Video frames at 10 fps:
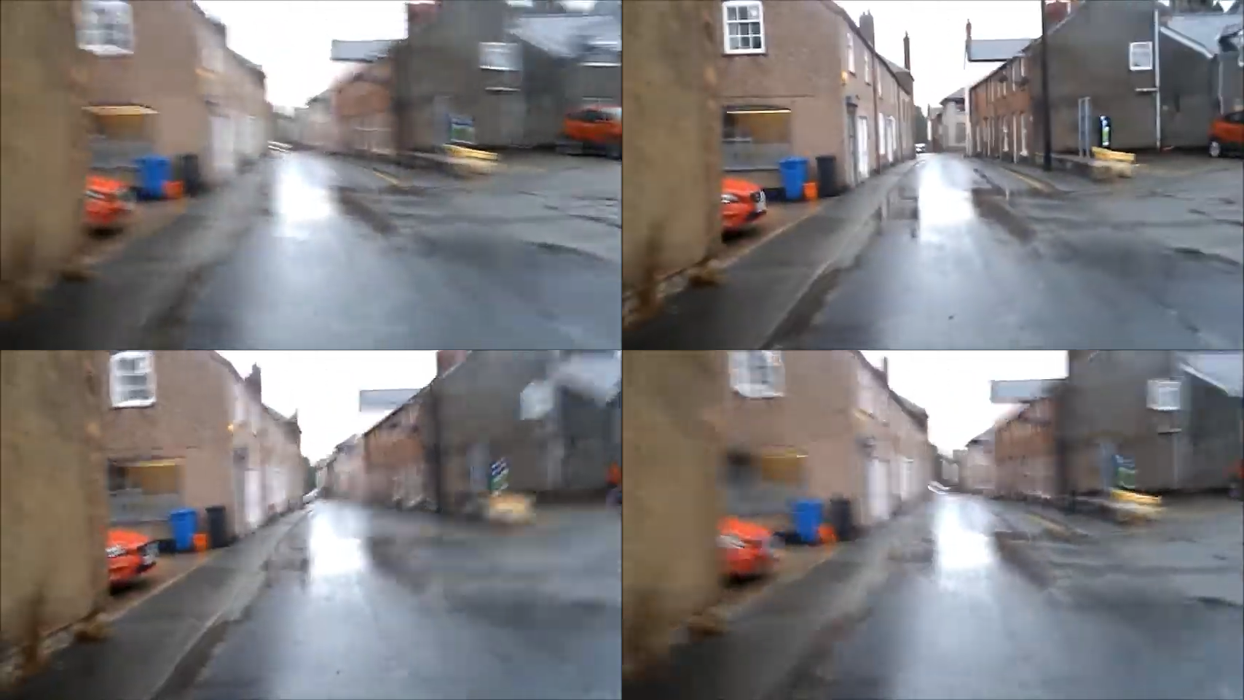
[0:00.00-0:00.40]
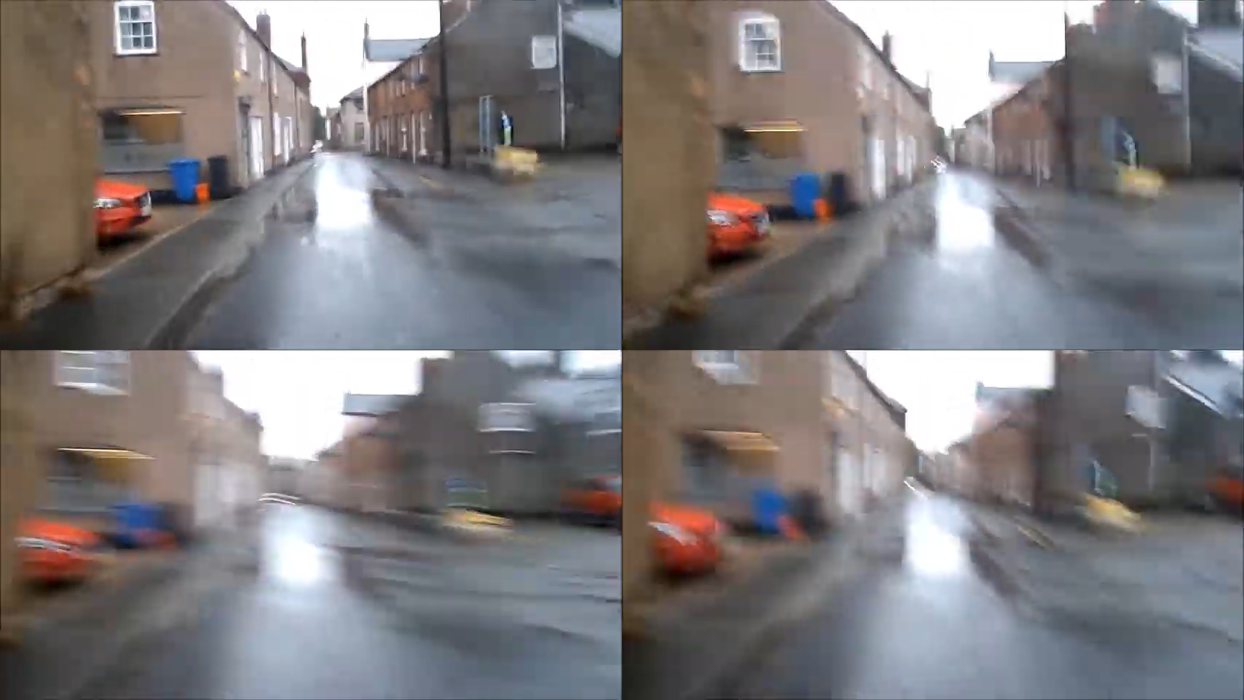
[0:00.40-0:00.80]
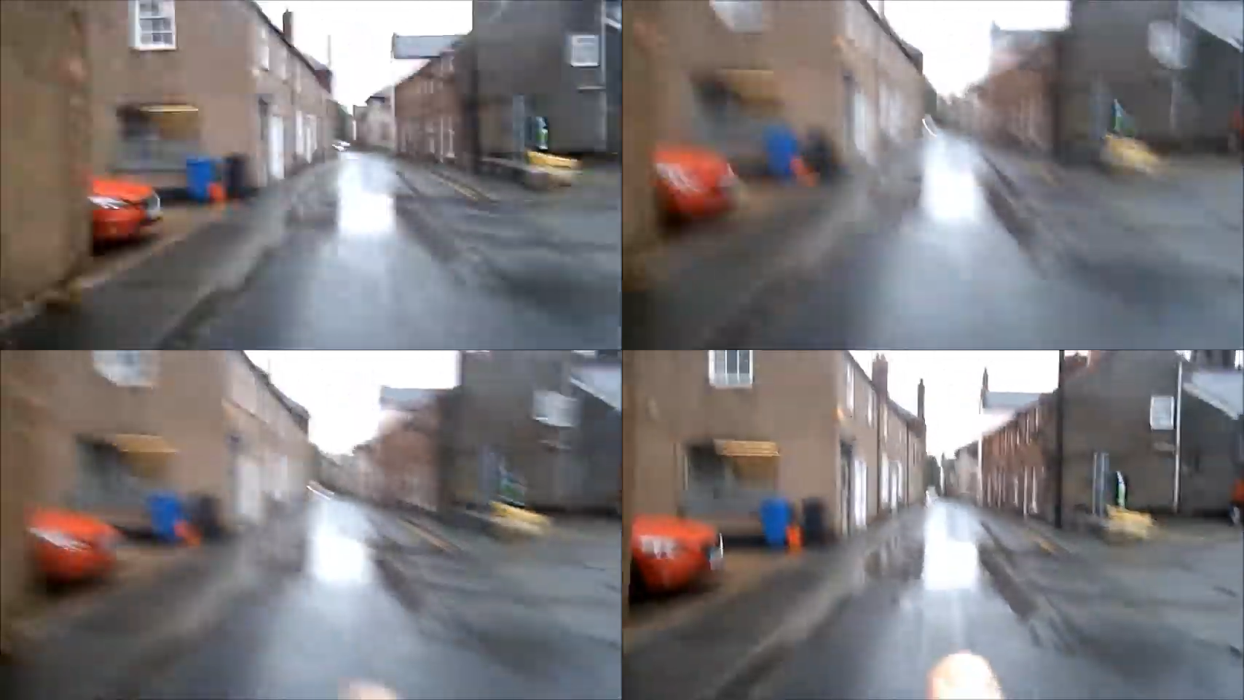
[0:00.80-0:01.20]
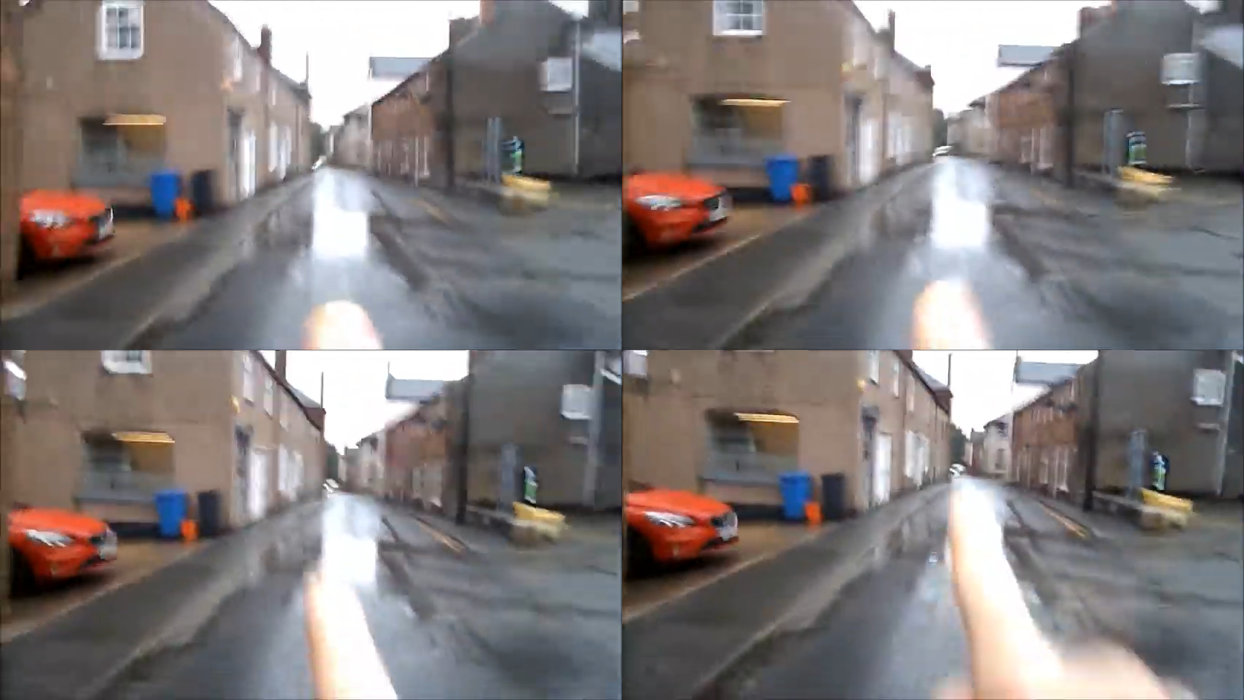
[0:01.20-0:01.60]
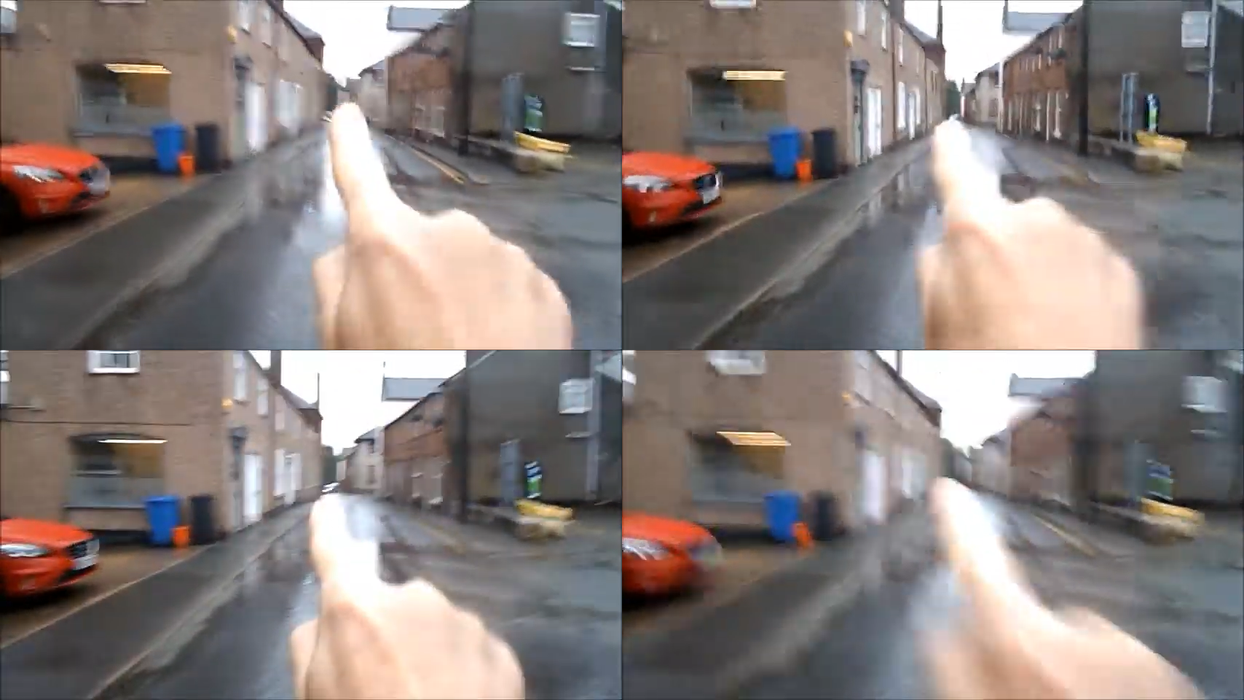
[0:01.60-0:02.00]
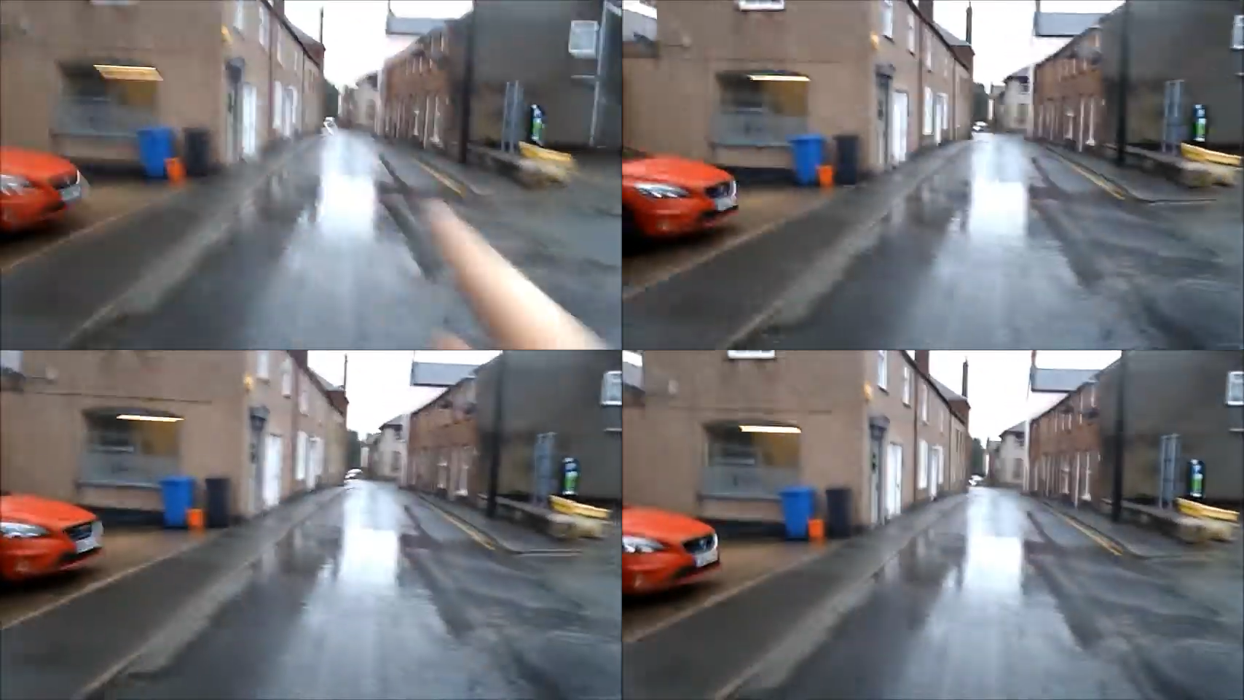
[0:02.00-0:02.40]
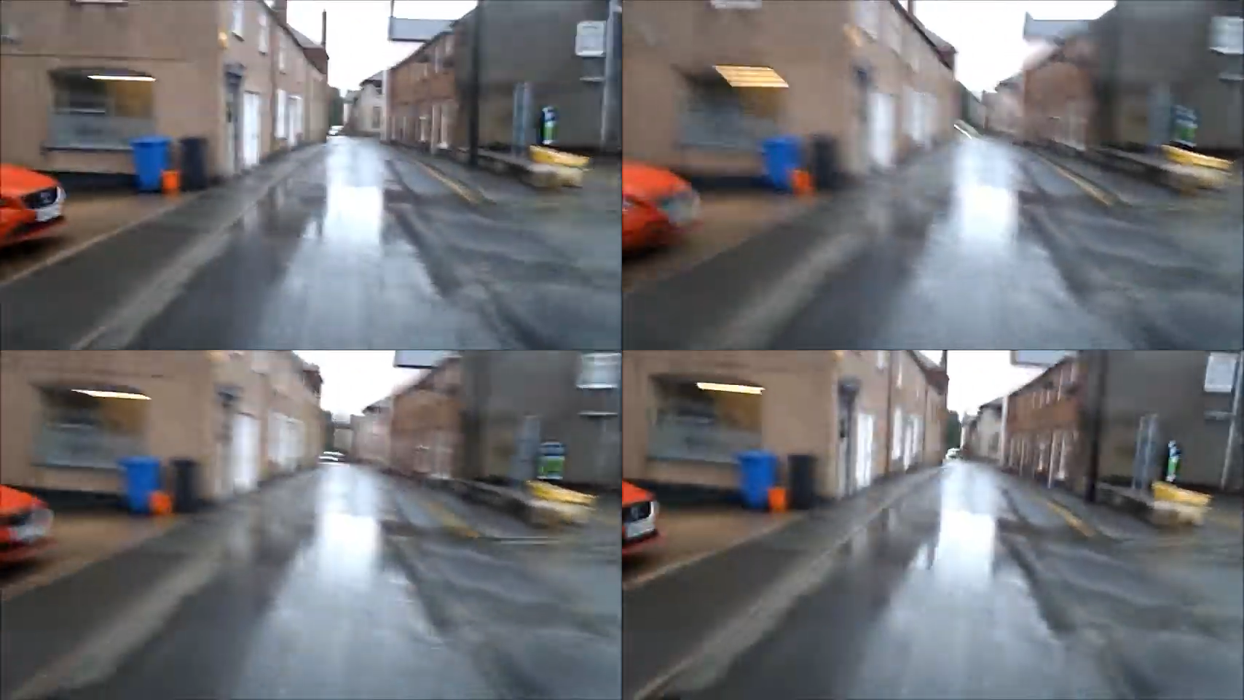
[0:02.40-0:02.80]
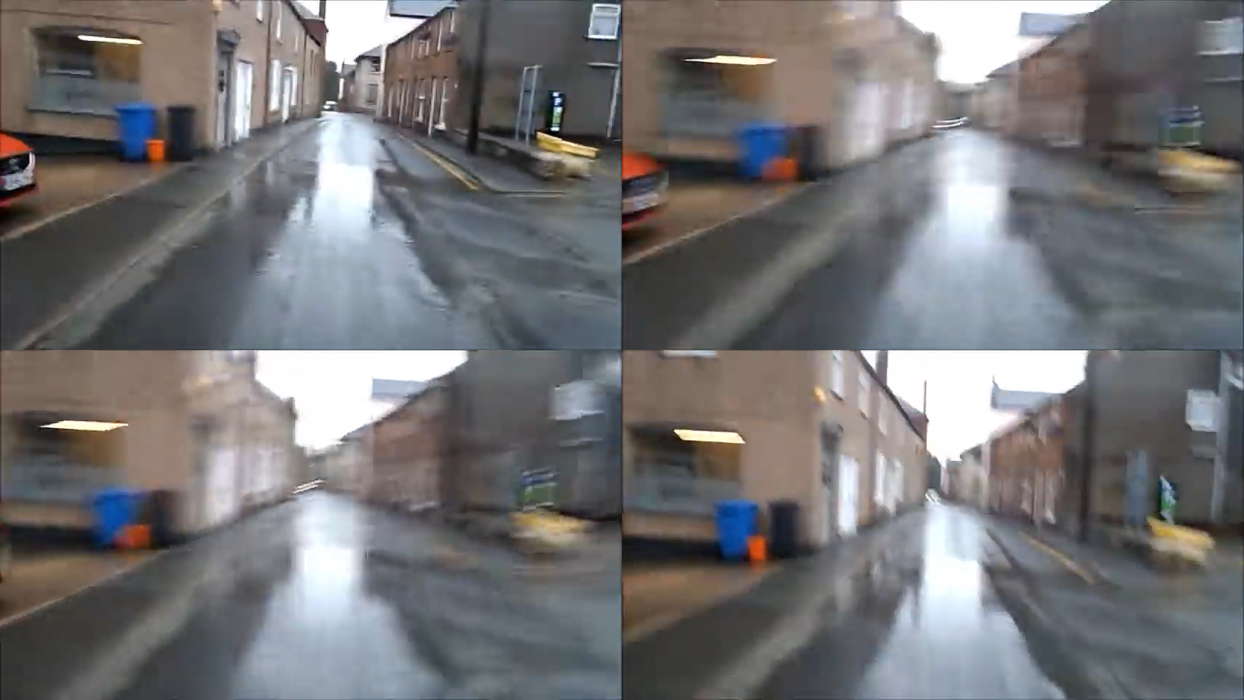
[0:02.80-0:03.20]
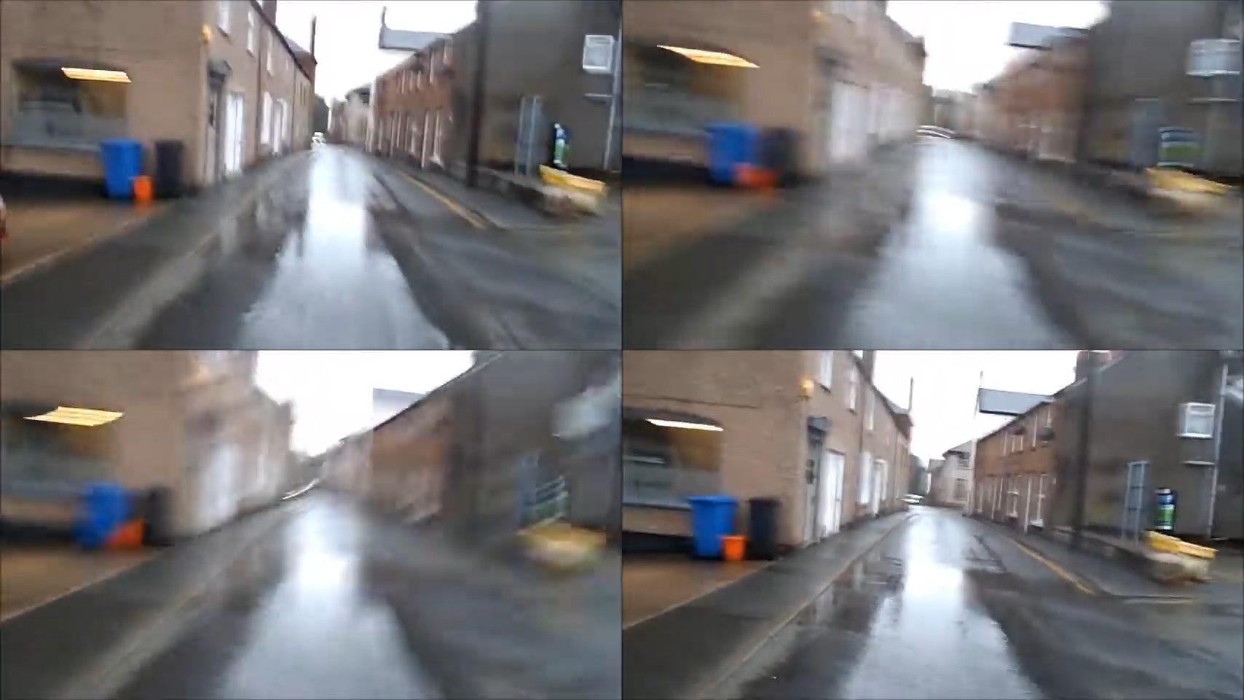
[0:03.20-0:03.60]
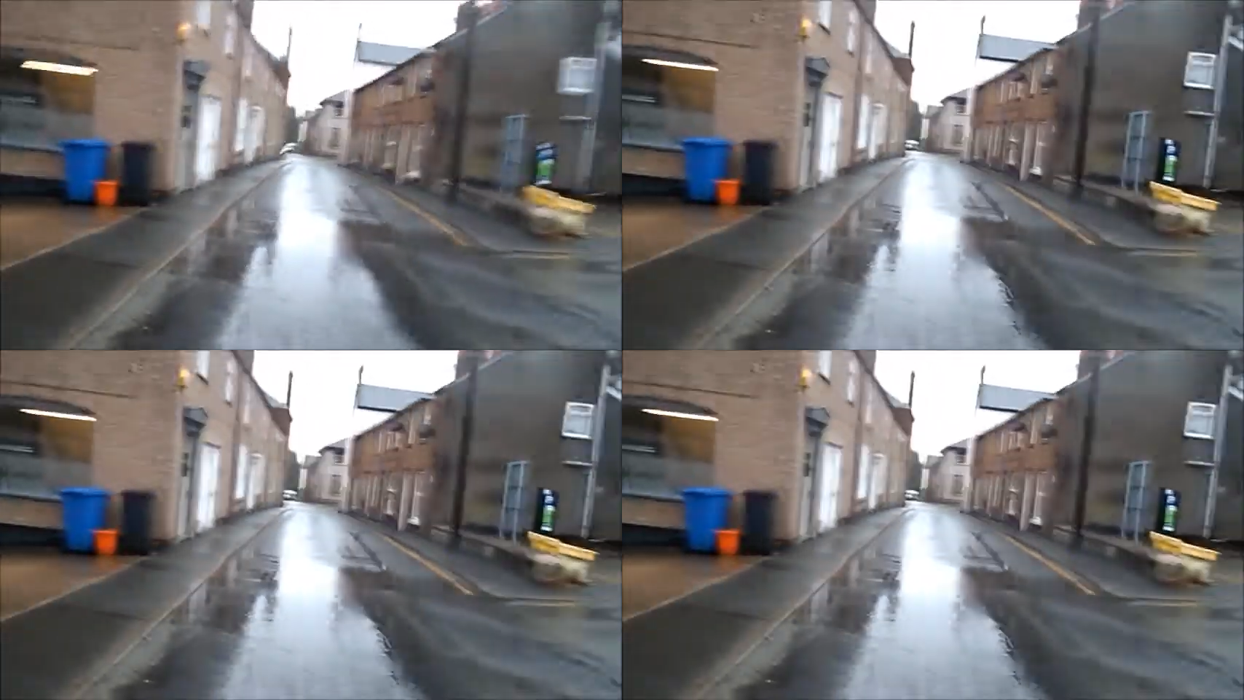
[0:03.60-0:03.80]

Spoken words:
No face is visible, so there are no lips to read.